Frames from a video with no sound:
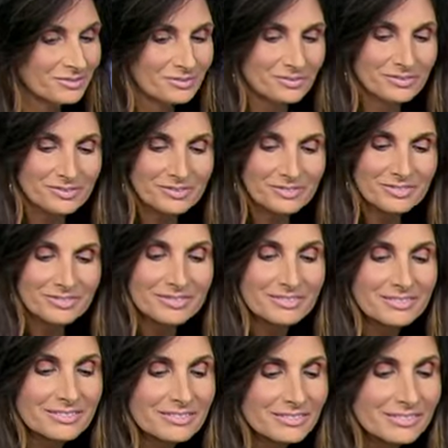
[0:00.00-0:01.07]

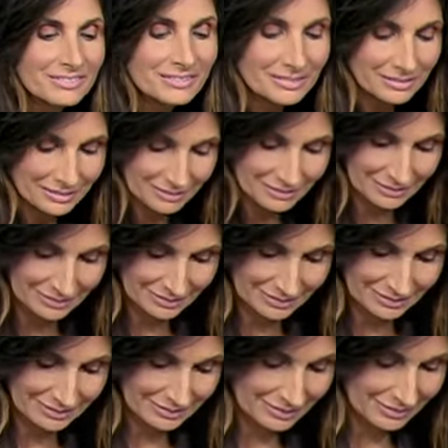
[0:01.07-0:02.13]

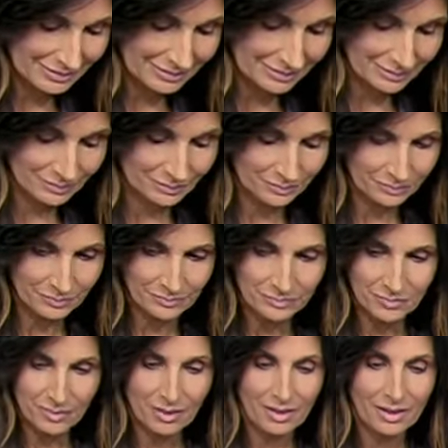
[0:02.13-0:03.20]

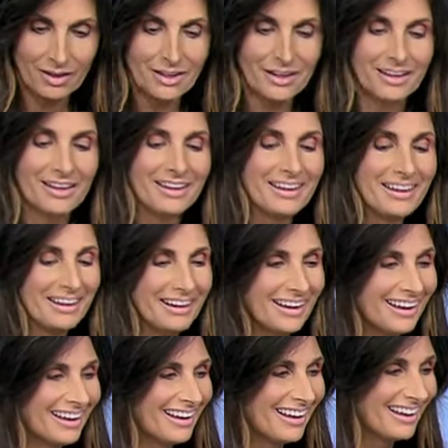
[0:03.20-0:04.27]

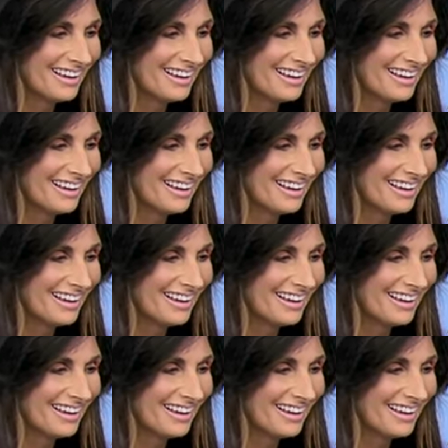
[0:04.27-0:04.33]
This person isn't speaking.